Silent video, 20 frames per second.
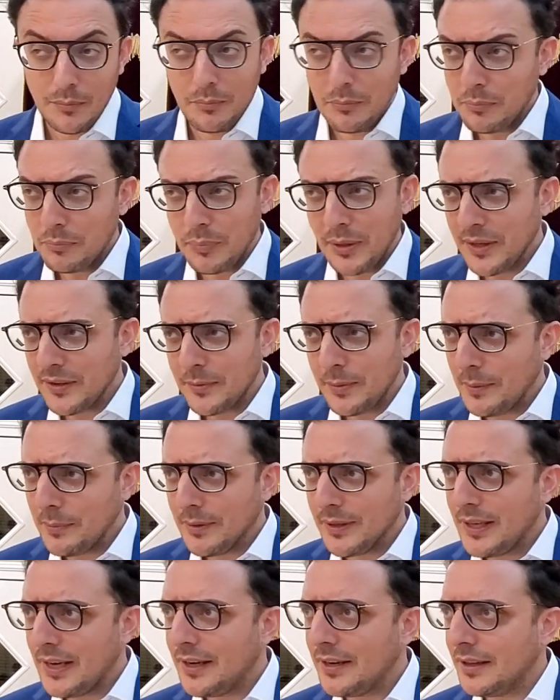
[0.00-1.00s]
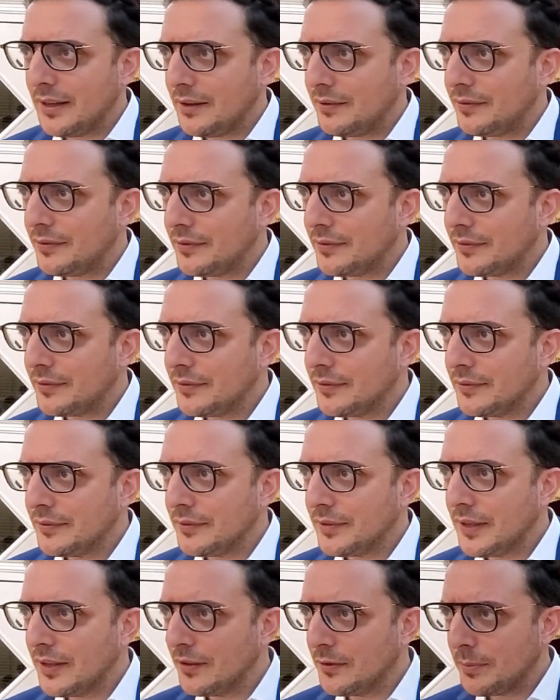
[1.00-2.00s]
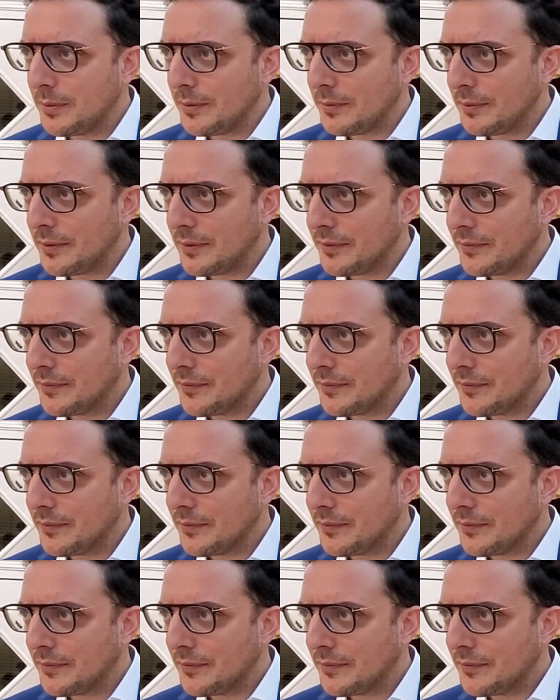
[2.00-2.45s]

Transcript: Brings people down in life. Kills people.